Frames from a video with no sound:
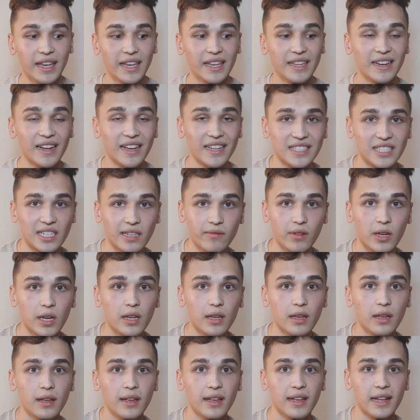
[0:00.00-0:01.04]

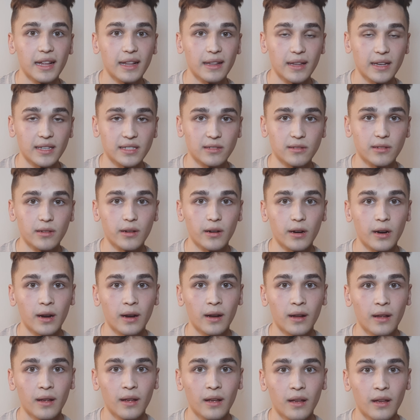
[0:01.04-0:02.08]
inactivity last year.
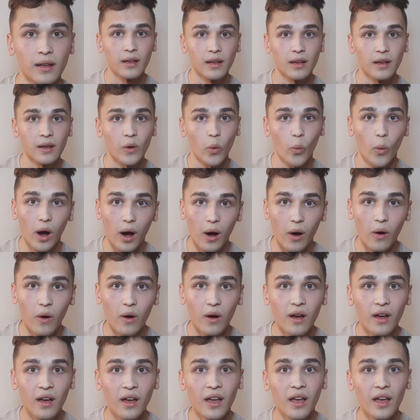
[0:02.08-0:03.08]
Wow.